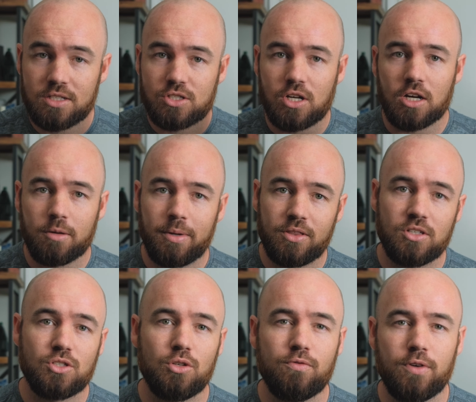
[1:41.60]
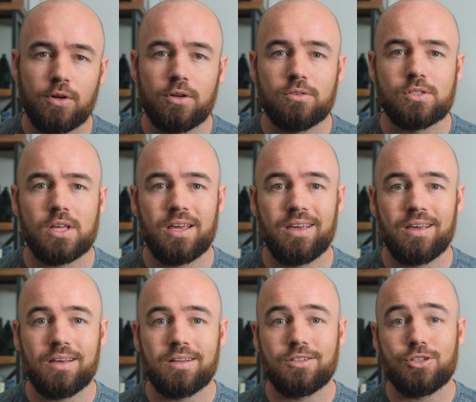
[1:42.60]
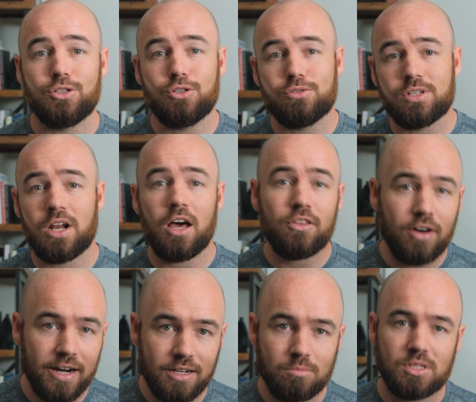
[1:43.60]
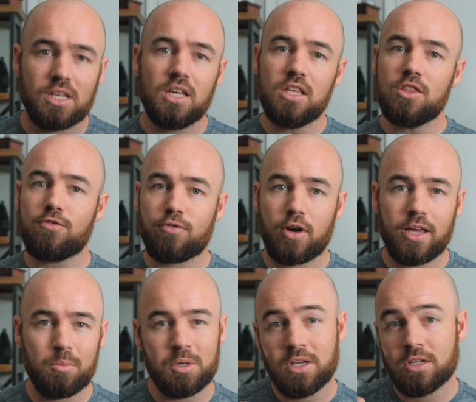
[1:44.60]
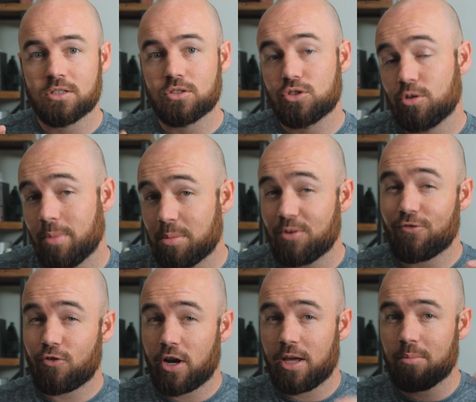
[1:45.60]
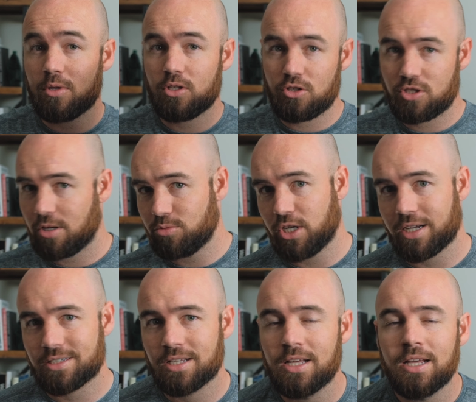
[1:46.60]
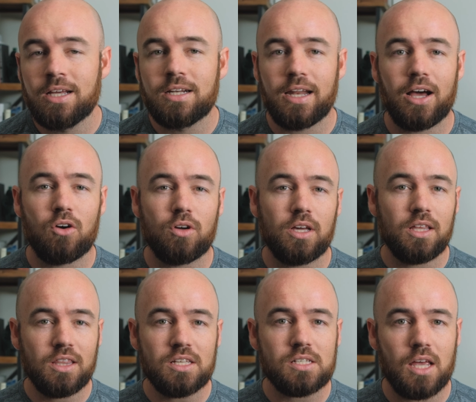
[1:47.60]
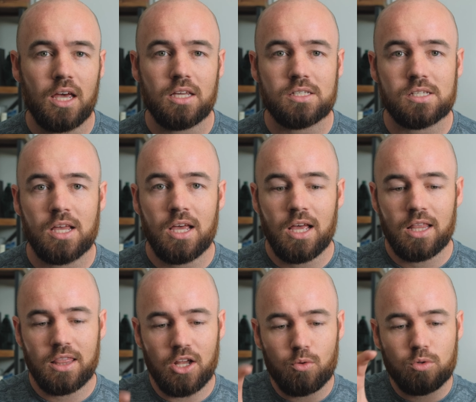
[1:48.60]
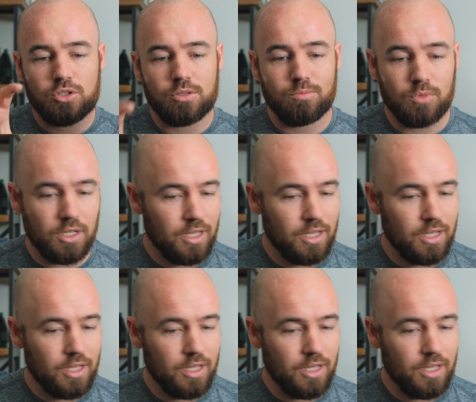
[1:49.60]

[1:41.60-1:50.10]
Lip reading: talk about these two photos and using other items in the frame to maybe frame your subject. Now, in this case, there were some